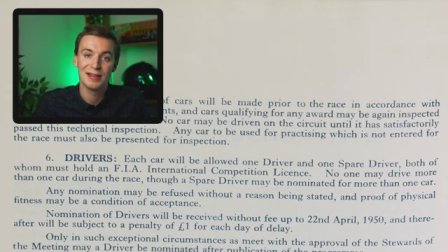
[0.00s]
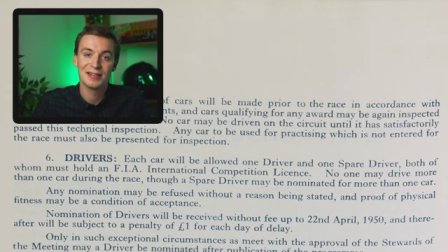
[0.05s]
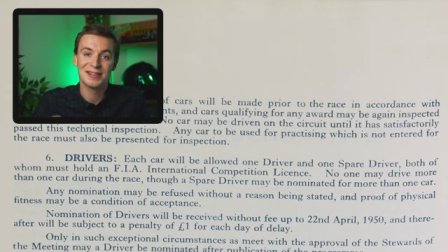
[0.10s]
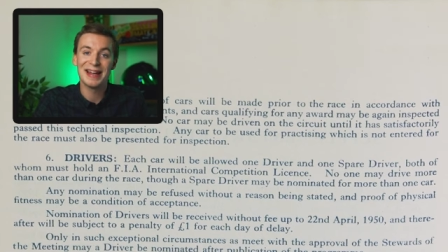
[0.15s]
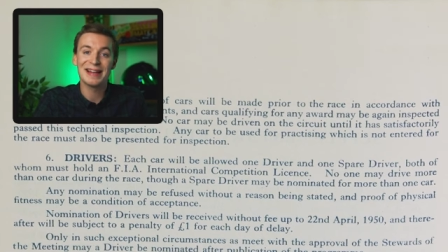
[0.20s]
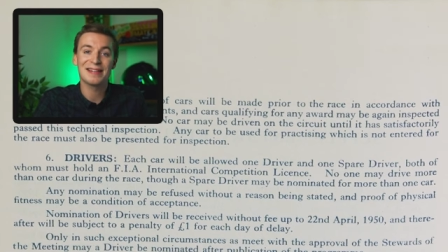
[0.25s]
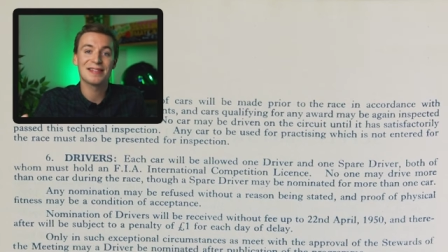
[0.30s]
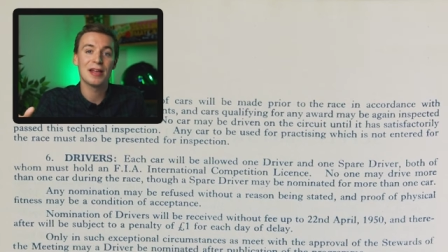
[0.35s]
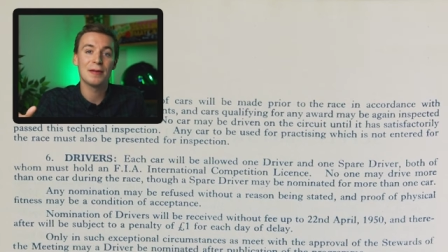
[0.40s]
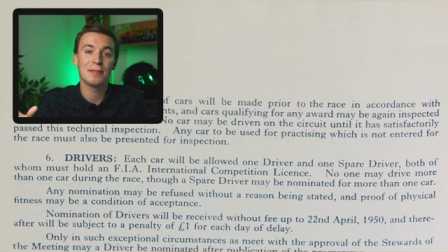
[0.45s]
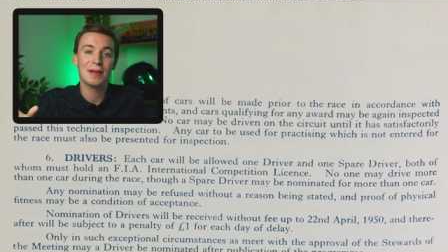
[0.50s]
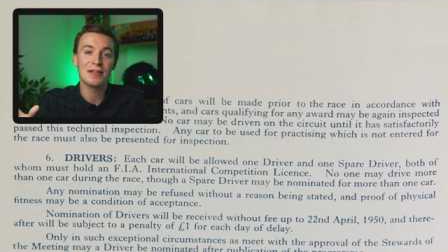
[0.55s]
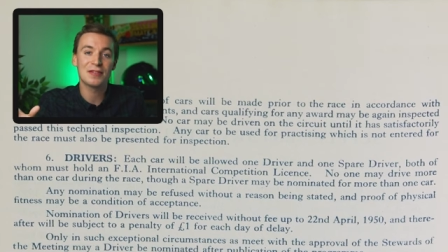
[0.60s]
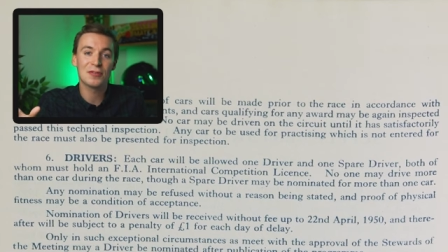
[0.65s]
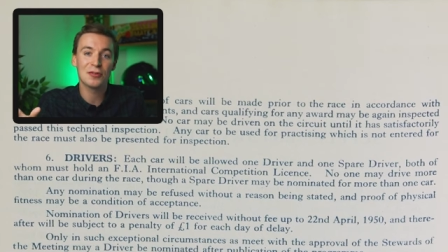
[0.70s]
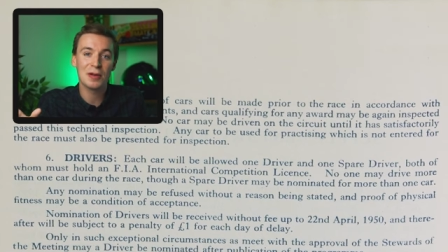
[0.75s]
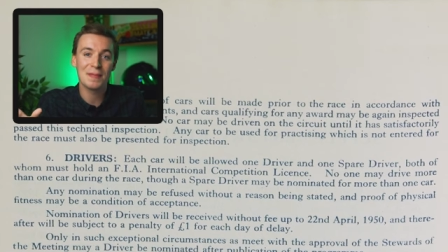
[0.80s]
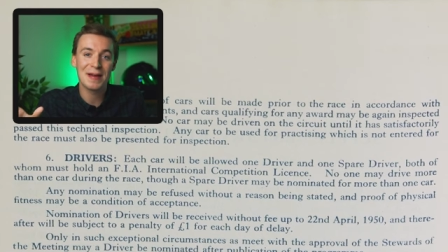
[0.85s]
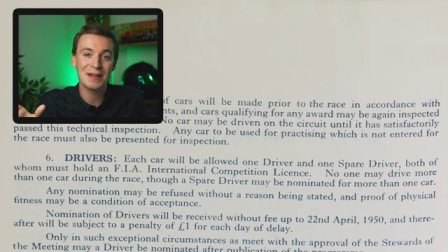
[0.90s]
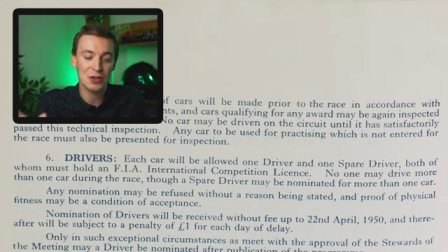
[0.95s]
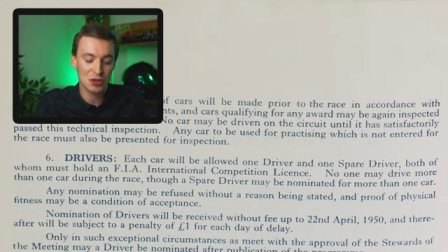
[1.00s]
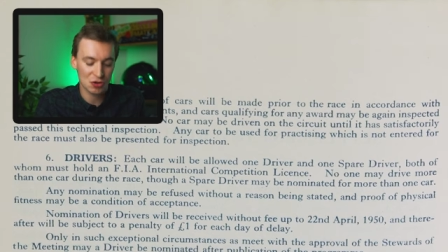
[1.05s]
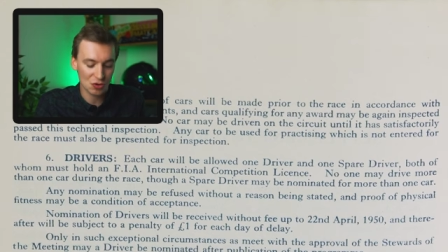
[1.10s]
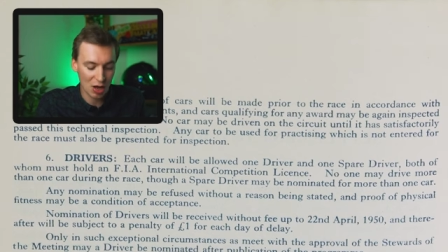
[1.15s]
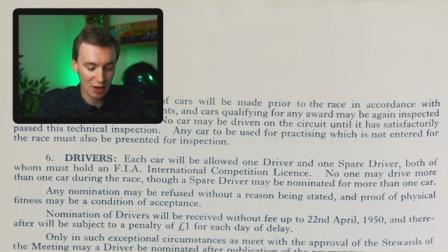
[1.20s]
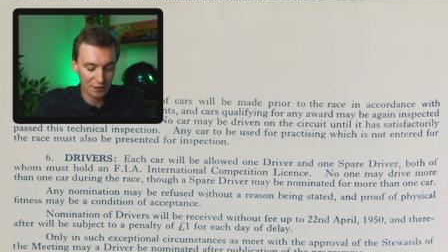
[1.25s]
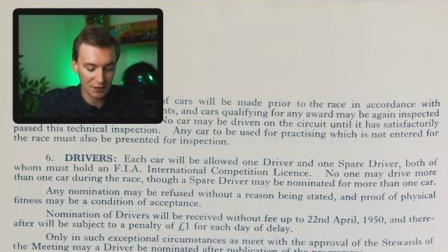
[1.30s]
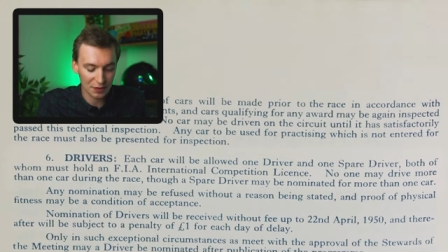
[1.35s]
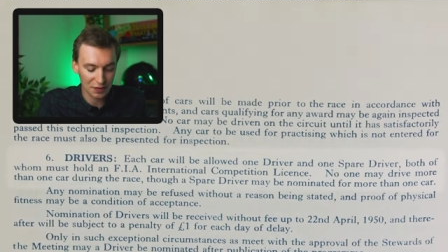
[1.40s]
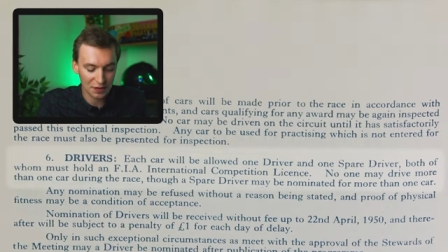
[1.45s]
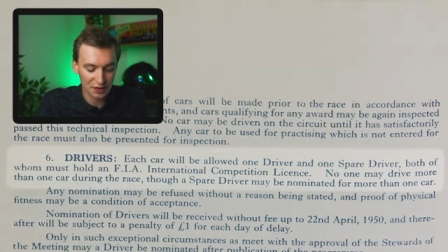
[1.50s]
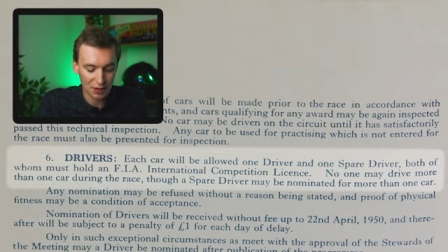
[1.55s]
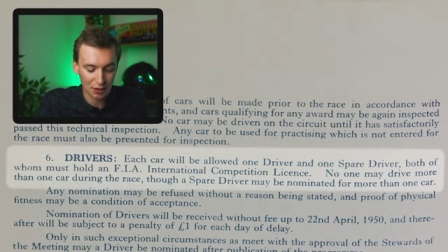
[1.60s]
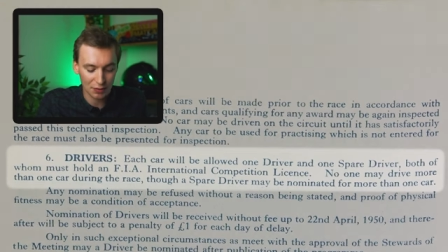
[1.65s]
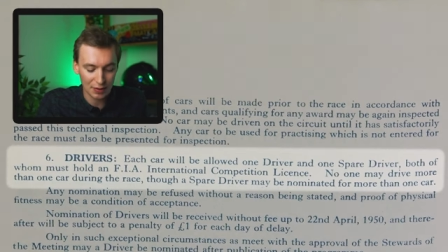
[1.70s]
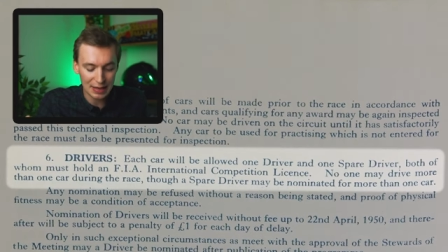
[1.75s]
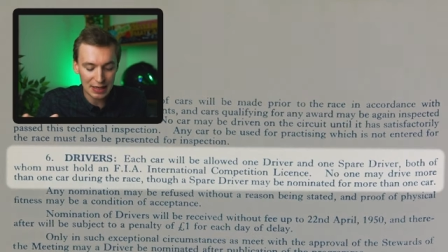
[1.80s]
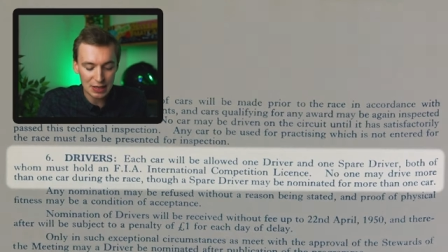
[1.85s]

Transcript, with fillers: So next up, let's talk about the drivers. So